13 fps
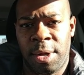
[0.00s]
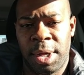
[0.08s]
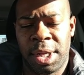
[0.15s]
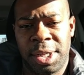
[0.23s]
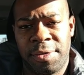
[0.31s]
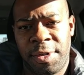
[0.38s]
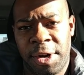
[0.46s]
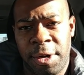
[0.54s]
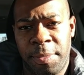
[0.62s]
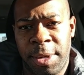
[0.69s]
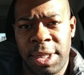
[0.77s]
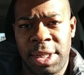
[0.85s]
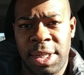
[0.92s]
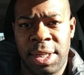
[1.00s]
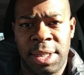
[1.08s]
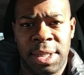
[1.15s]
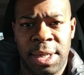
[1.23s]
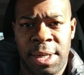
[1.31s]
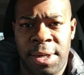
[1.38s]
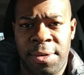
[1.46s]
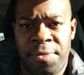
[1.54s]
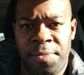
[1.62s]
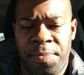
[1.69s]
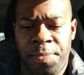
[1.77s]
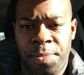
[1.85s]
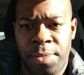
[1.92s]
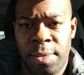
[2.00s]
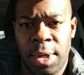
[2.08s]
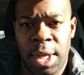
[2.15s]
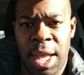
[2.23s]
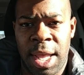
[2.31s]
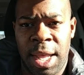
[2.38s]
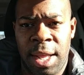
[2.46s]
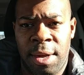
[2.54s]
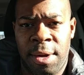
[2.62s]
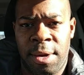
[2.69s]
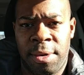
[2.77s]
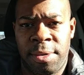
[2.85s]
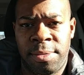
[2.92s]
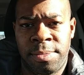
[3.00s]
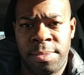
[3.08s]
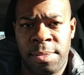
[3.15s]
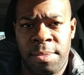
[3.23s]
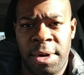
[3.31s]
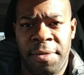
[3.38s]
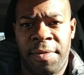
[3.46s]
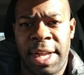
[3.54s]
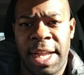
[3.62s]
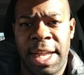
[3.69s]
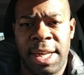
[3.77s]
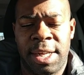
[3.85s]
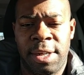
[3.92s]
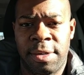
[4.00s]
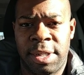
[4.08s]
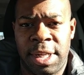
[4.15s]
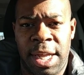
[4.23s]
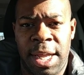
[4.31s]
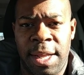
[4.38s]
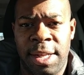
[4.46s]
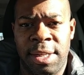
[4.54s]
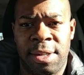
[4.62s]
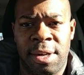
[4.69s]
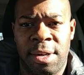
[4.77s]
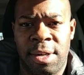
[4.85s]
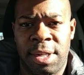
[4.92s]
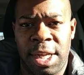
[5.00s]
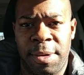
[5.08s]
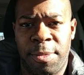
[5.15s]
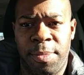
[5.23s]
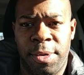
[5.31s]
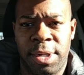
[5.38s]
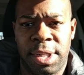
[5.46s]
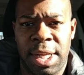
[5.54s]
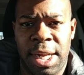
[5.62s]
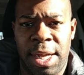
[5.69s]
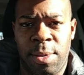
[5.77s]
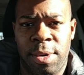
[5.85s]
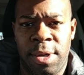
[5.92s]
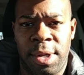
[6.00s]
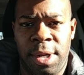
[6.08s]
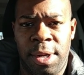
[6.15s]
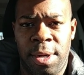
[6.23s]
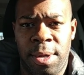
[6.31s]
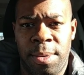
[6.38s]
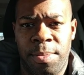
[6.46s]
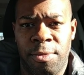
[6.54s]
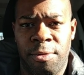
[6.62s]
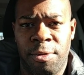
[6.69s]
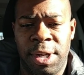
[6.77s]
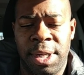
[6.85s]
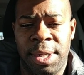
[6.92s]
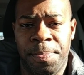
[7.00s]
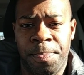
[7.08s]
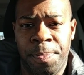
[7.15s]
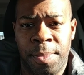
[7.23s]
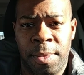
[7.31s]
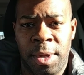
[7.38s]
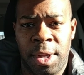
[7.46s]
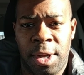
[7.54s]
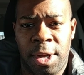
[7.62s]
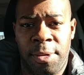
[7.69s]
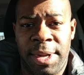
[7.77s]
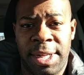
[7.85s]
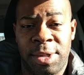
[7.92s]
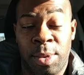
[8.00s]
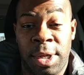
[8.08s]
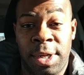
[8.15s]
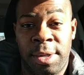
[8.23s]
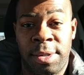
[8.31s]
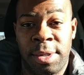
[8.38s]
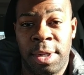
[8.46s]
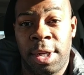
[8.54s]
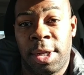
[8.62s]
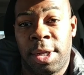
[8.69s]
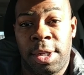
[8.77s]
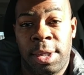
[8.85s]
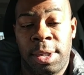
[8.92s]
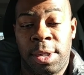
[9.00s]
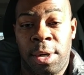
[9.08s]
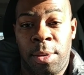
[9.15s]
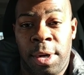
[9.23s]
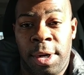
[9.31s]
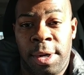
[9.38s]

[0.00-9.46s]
it gets very busy and stuff. And but if I gotta kill time, these are the type of books that I would read as well. So